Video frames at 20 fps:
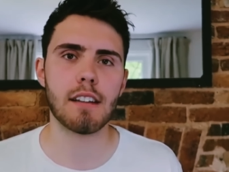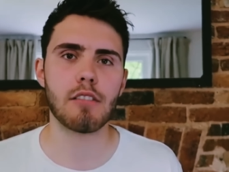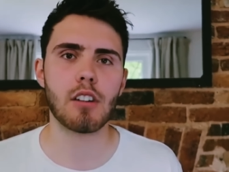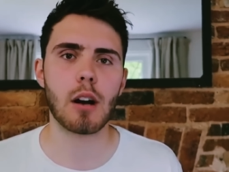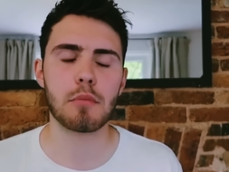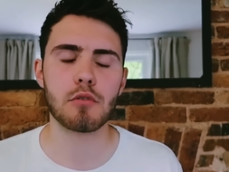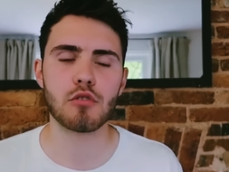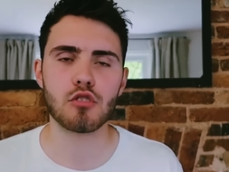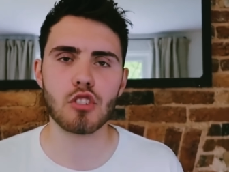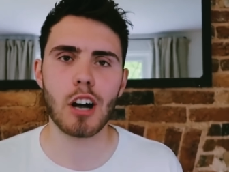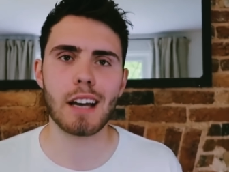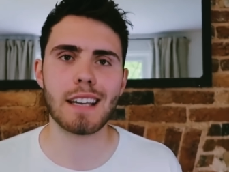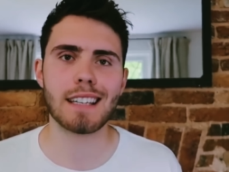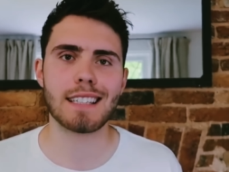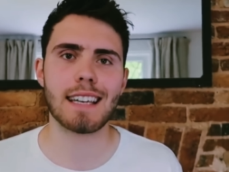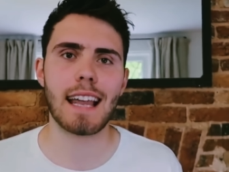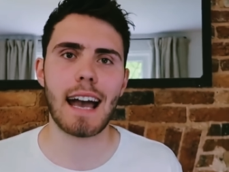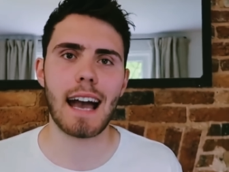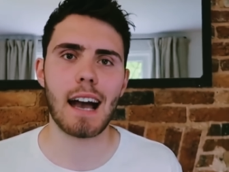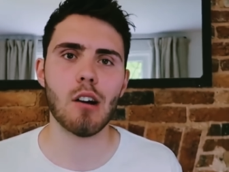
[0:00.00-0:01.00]
clear up
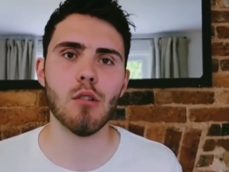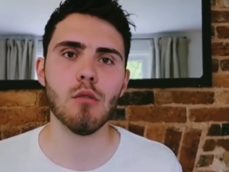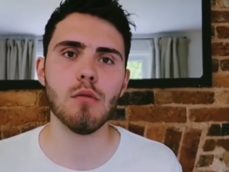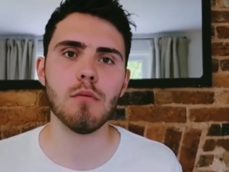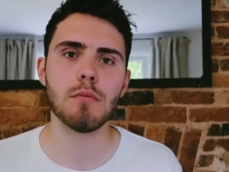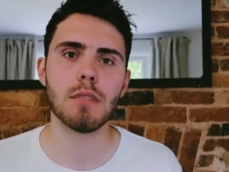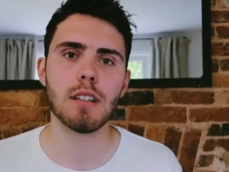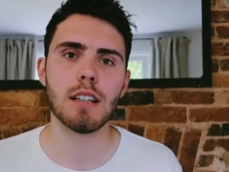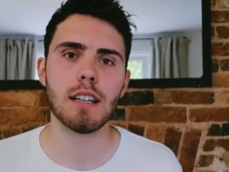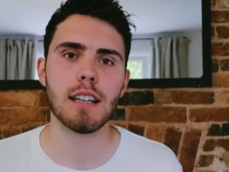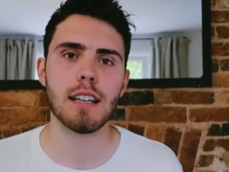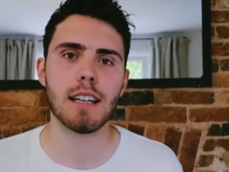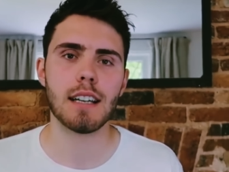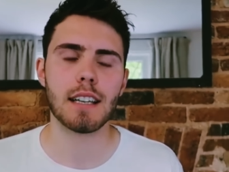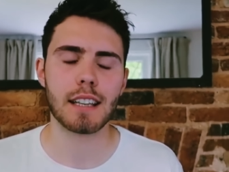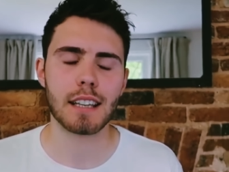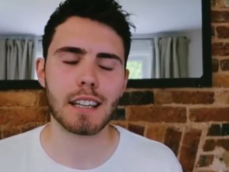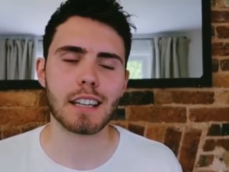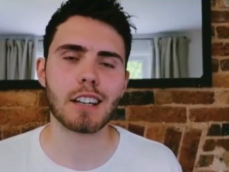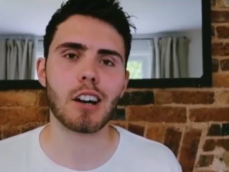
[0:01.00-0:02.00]
right now
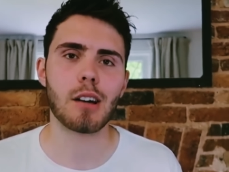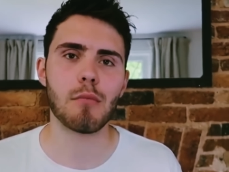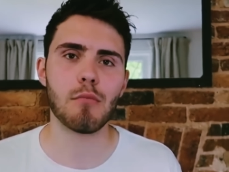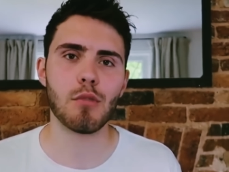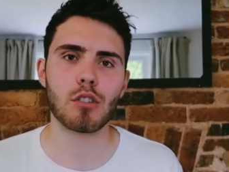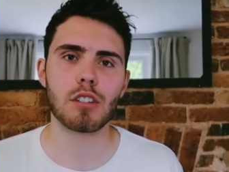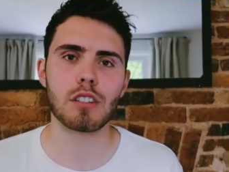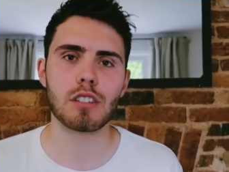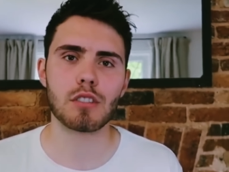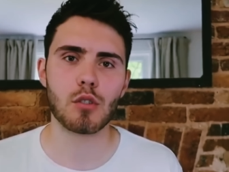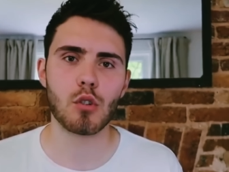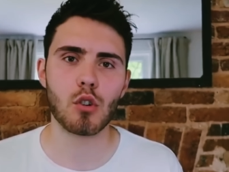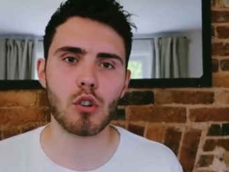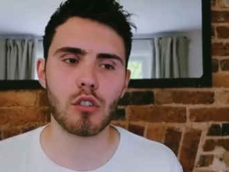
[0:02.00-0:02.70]
that I'm not a